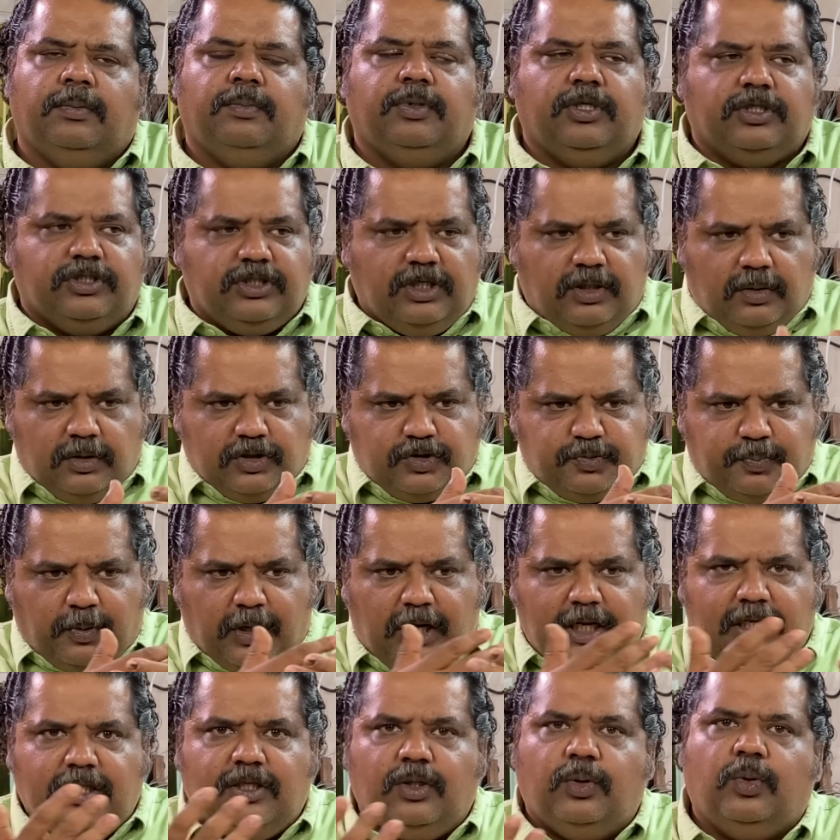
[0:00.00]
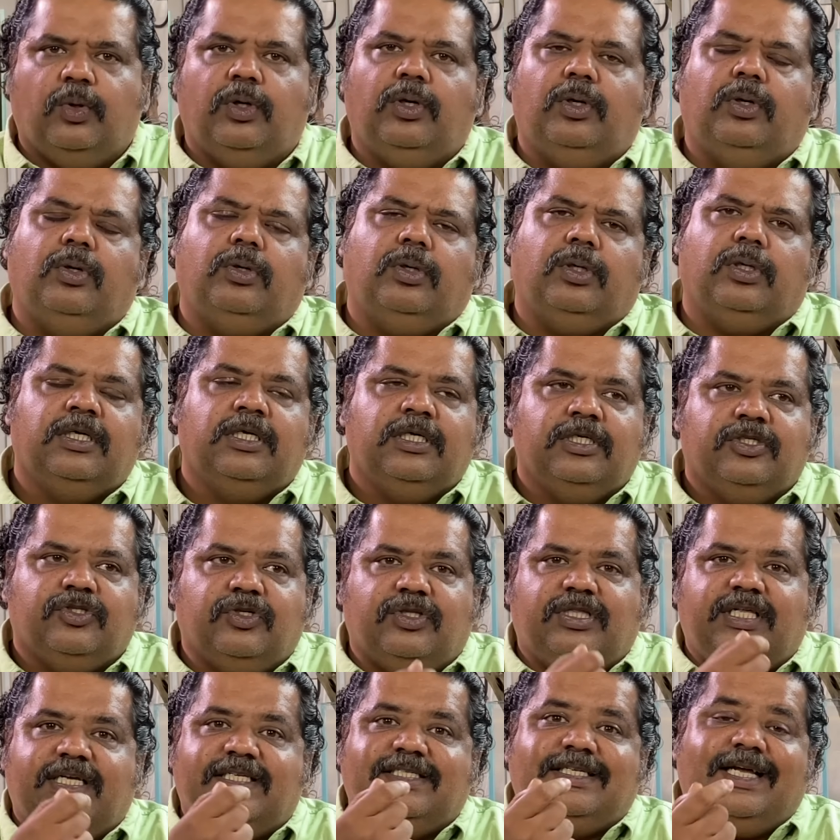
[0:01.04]
because it will spoil the whole look. So
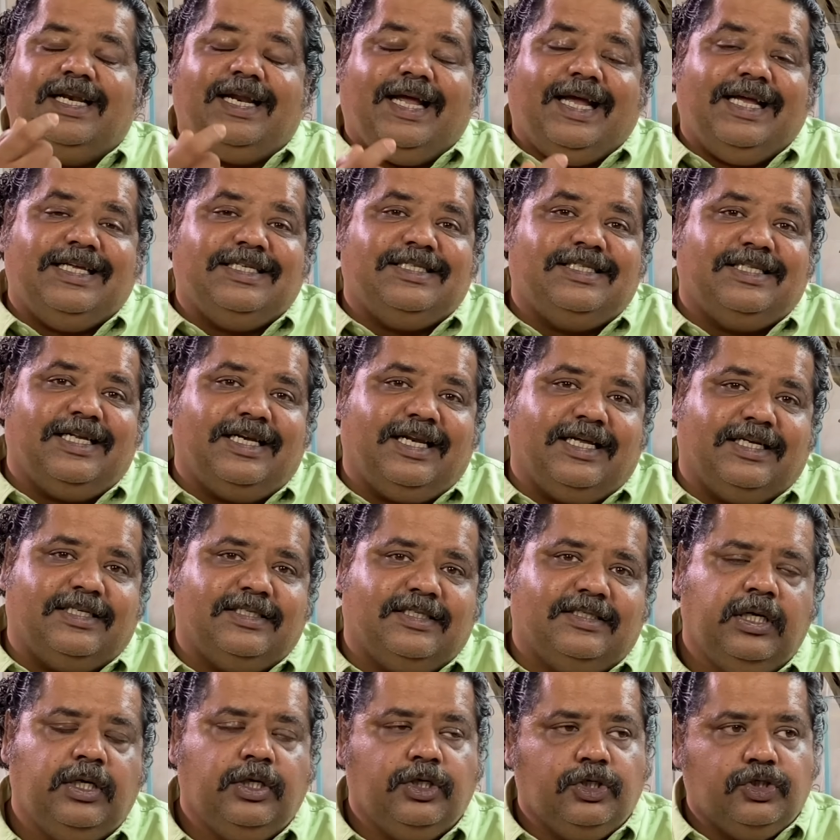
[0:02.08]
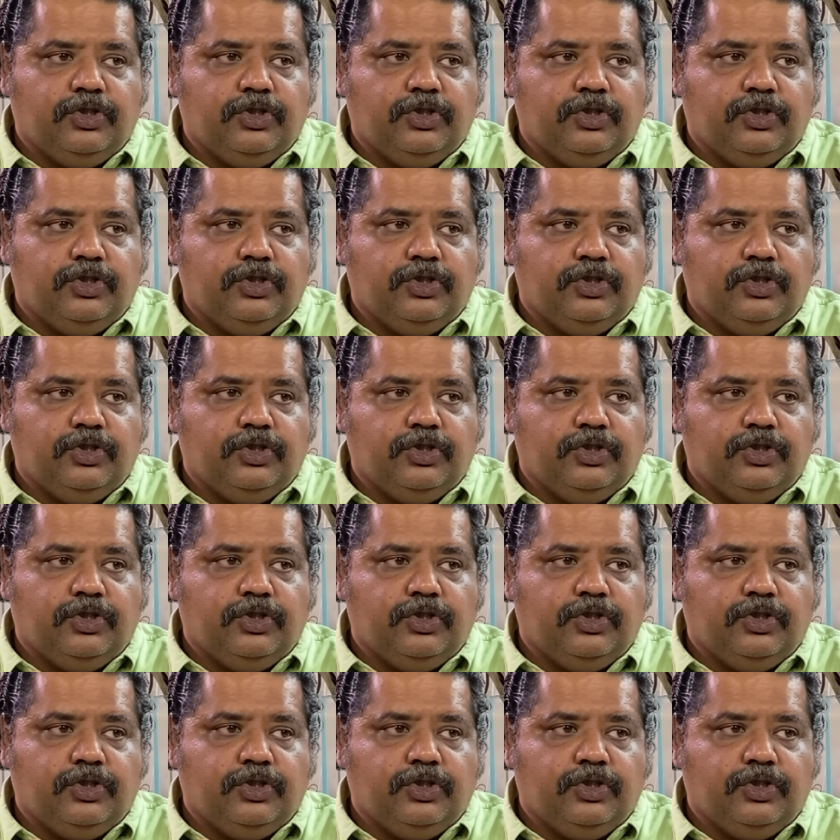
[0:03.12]
these are aesthetics.